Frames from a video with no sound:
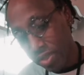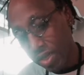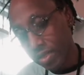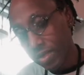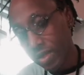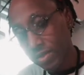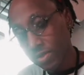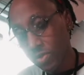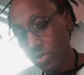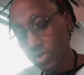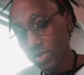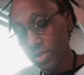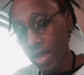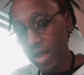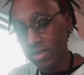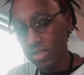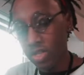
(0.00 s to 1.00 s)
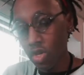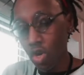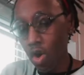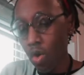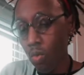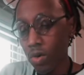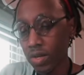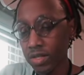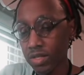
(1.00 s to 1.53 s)
to set that to a side. So you
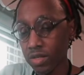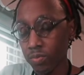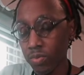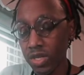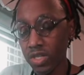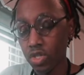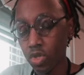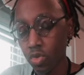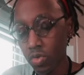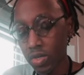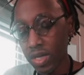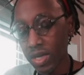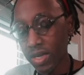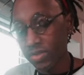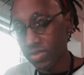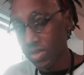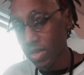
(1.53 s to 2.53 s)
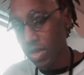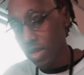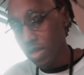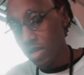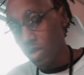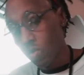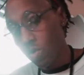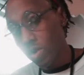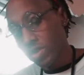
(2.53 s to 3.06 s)
don't want it to be too dense.
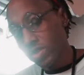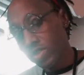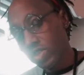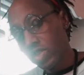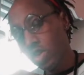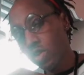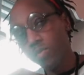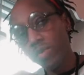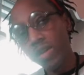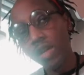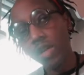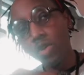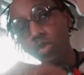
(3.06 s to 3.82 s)
You want it to still be